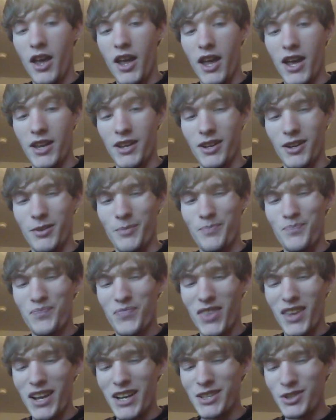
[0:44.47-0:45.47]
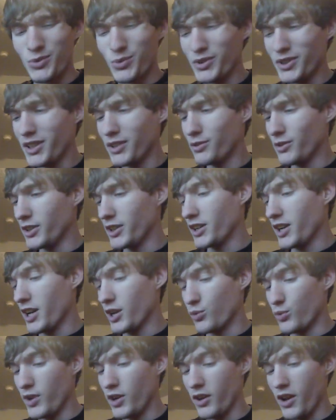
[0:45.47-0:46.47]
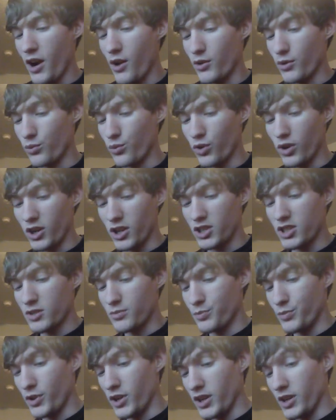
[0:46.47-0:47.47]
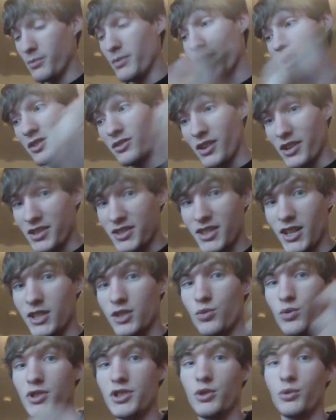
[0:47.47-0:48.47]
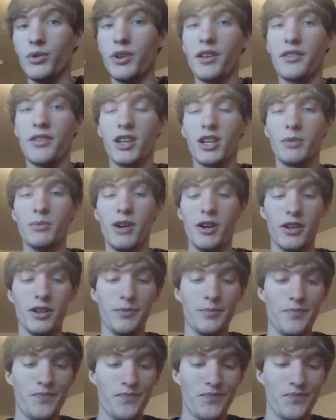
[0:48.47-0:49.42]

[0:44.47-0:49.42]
And it's really kind of weird how it works, but it makes a lot of sense once you really think about it.